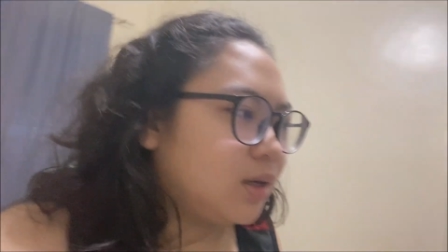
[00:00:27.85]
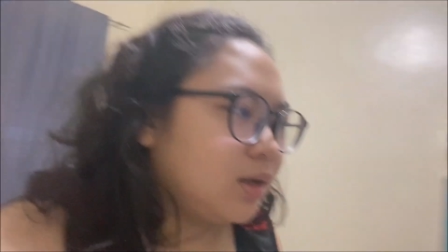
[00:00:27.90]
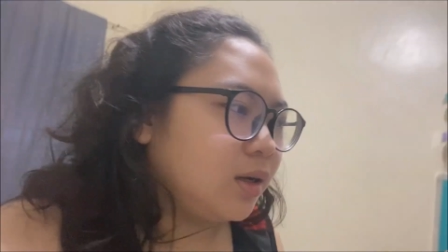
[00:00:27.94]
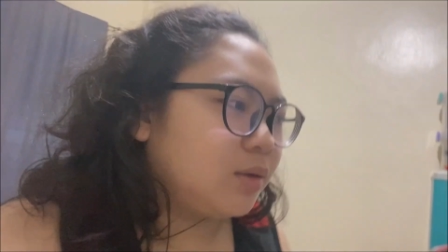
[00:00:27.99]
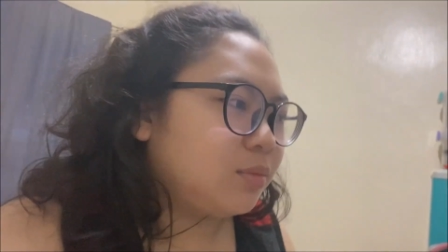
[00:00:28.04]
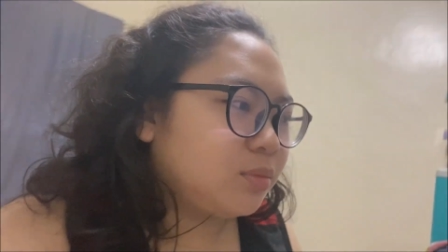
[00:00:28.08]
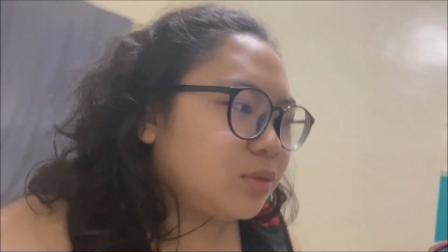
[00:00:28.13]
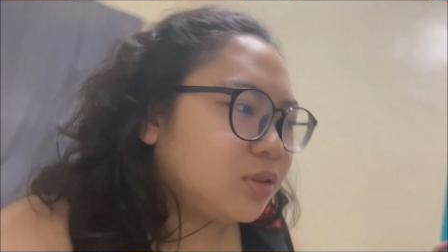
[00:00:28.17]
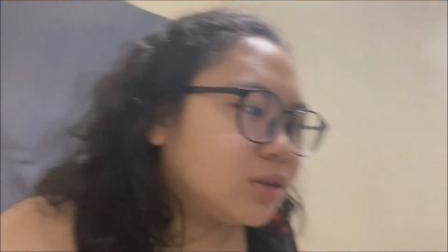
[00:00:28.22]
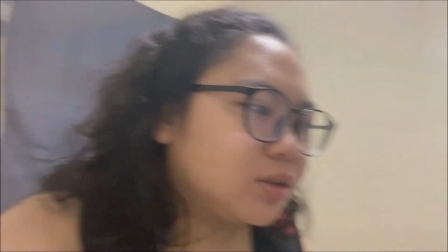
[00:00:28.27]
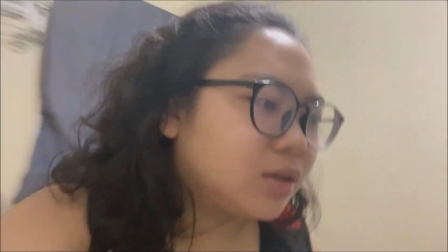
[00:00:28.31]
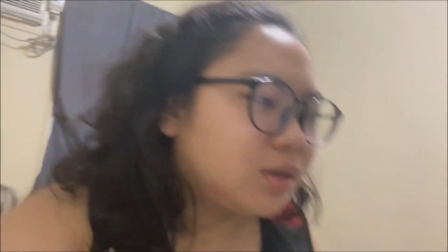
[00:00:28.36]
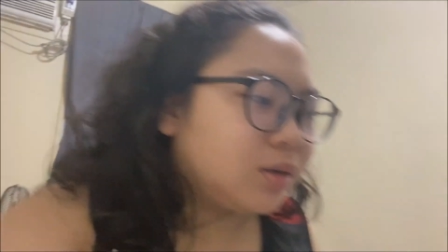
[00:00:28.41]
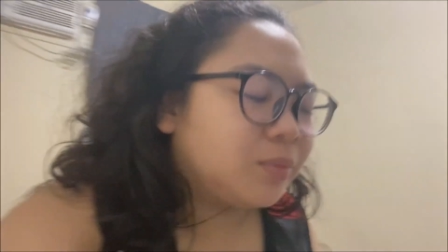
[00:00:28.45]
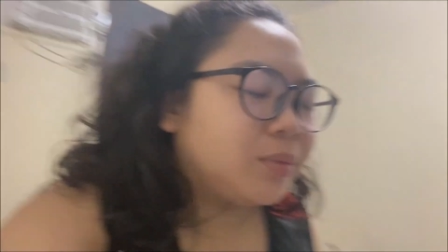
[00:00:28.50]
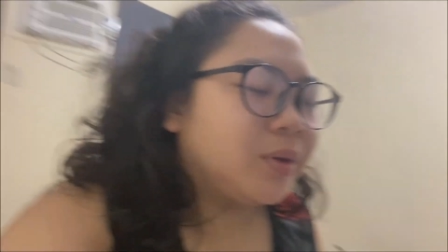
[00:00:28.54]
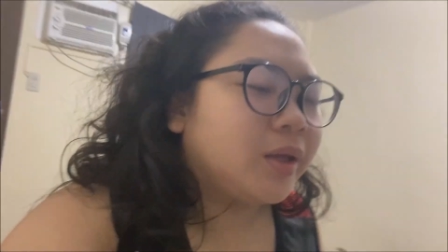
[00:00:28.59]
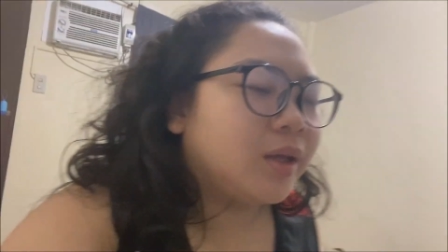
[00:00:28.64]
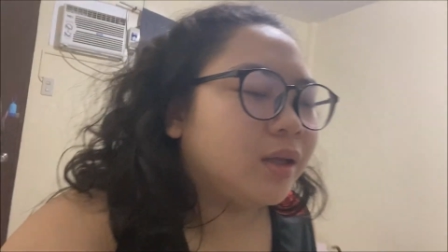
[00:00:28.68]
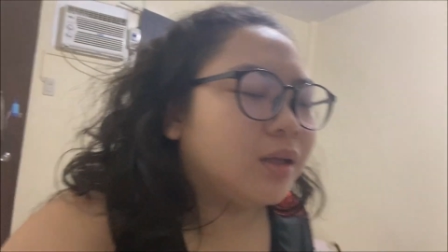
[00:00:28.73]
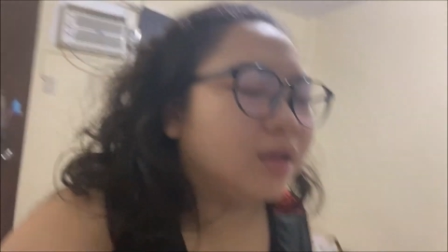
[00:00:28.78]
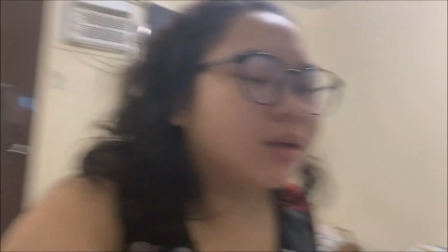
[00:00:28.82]
I'm just gonna
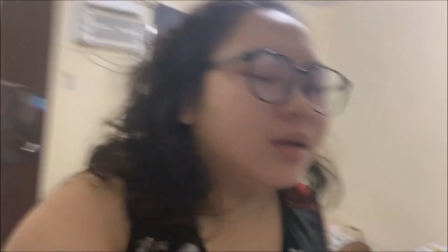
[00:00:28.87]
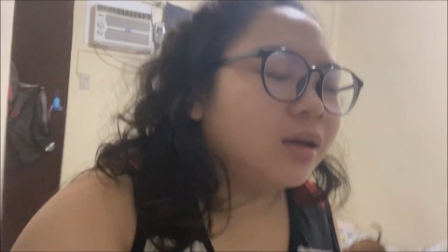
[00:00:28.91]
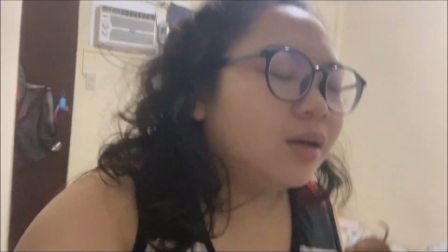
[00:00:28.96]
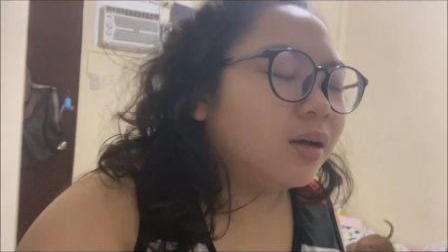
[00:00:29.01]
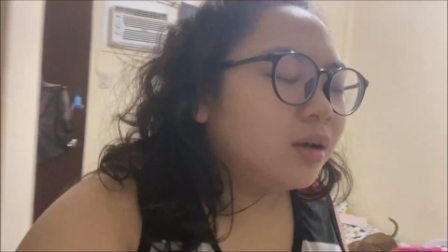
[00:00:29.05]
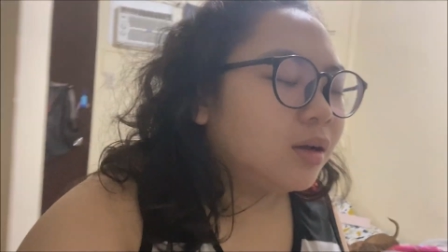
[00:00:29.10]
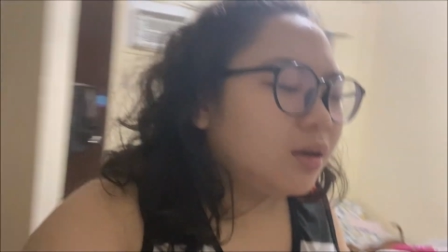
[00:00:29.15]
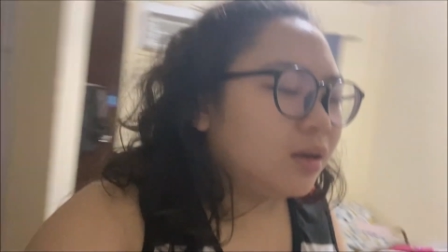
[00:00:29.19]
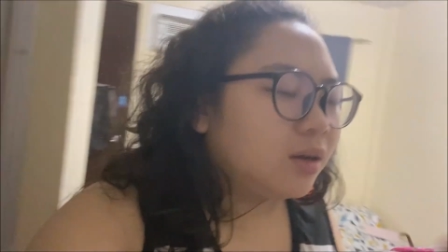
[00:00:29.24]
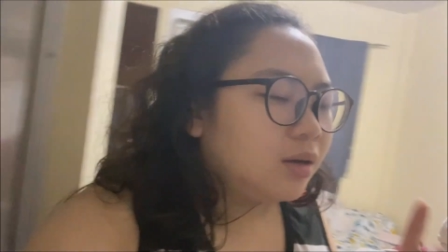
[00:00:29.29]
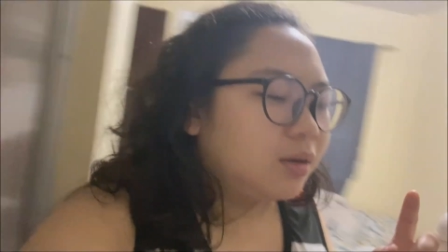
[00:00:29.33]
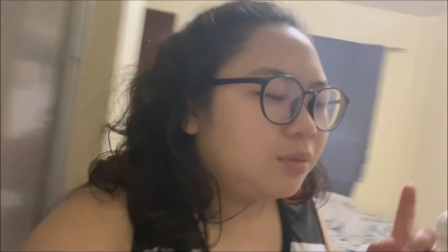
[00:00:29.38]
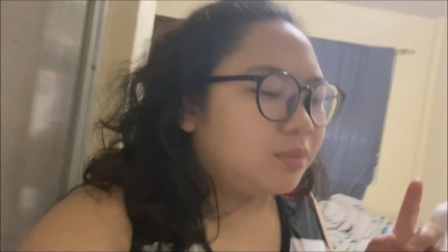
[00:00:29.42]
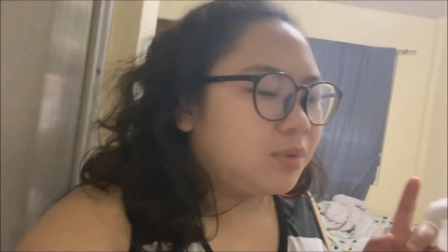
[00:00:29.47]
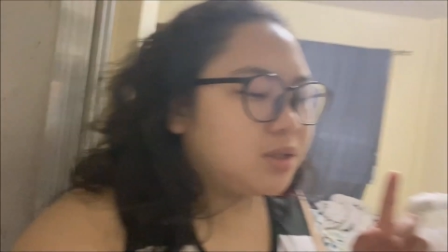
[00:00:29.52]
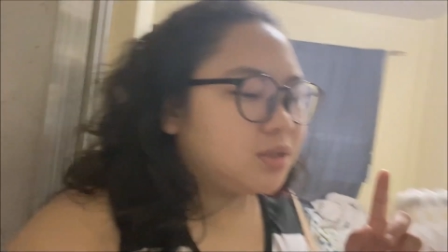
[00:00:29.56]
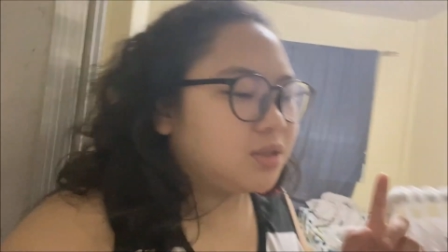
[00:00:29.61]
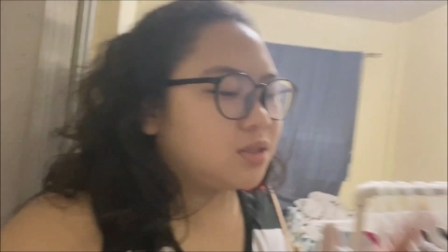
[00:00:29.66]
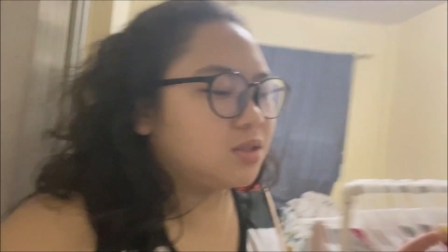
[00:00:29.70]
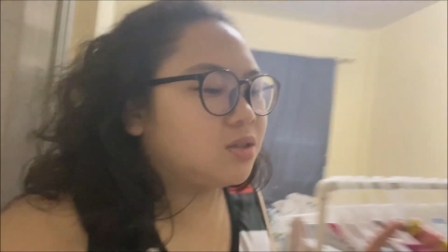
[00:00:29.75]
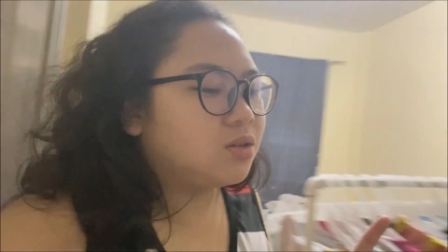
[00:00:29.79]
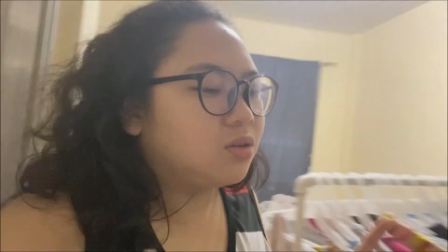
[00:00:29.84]
make, my
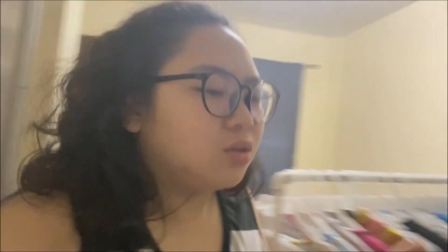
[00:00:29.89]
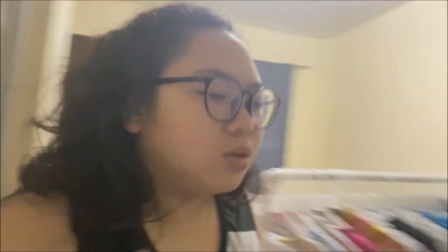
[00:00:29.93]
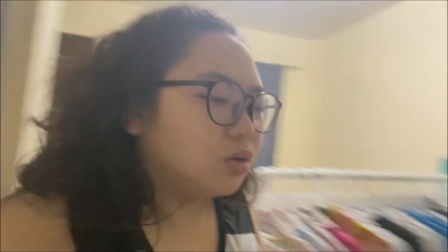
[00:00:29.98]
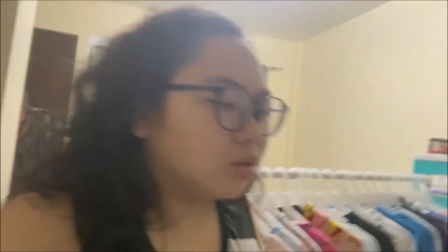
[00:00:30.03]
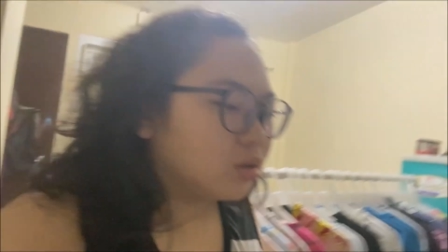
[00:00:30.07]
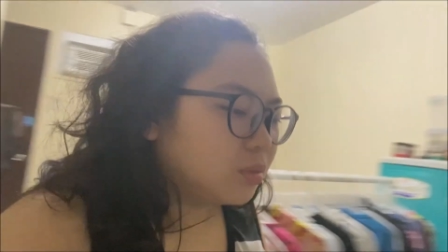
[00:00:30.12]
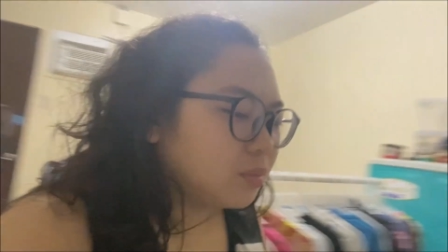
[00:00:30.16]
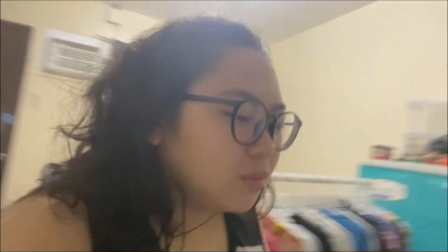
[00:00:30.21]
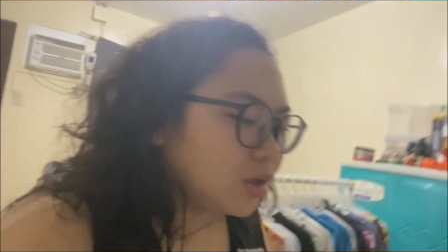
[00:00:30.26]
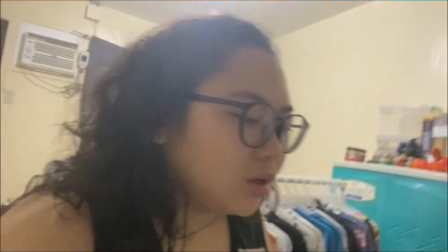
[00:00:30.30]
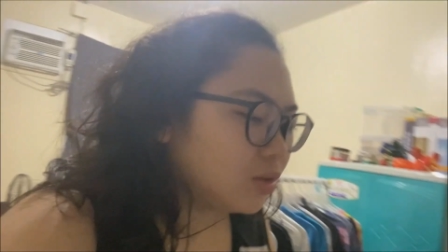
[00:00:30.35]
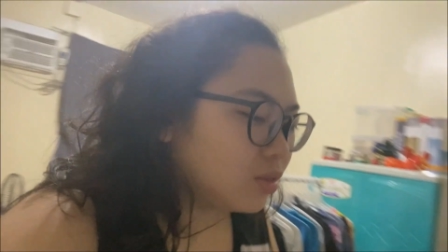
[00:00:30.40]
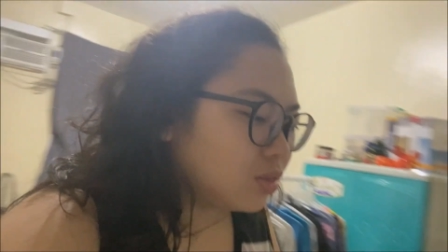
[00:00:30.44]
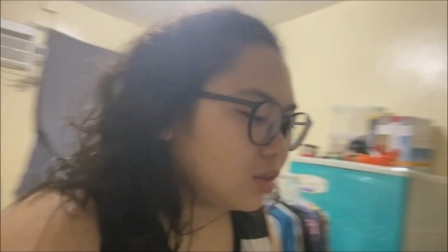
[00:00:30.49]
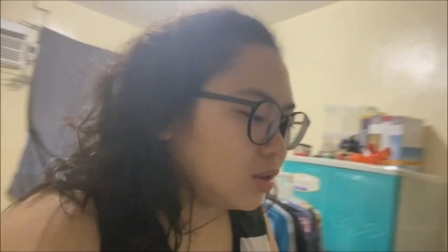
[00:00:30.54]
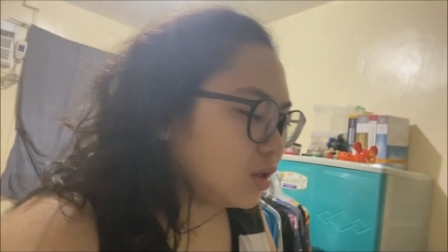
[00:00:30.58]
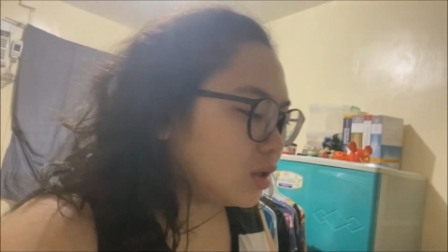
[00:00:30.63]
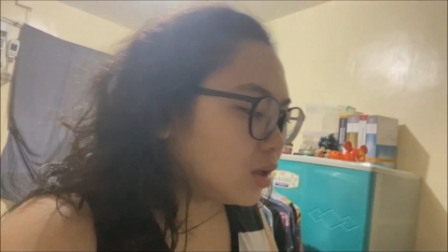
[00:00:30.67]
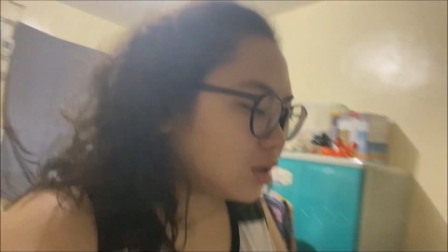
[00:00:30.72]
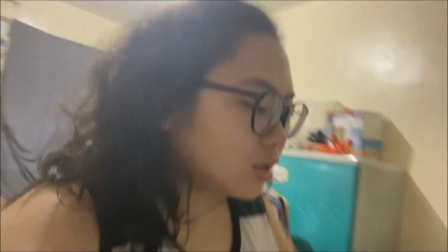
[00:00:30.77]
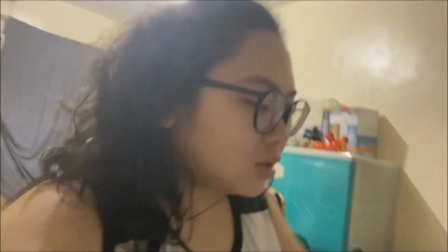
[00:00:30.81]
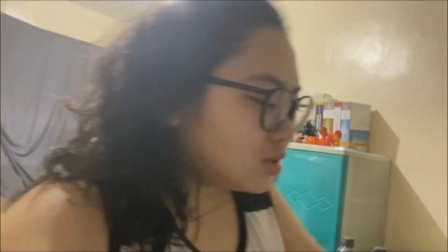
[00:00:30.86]
sister hooked me on
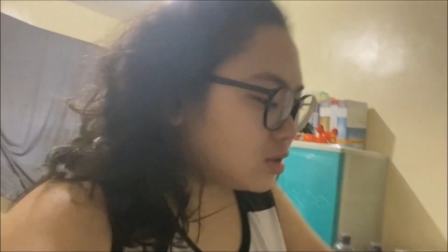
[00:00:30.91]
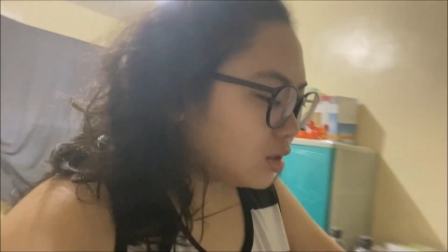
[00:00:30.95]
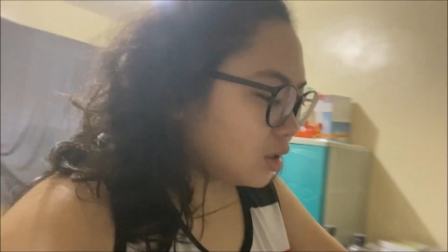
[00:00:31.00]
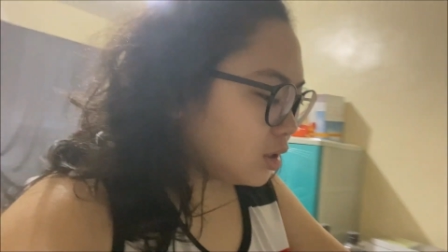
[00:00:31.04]
this.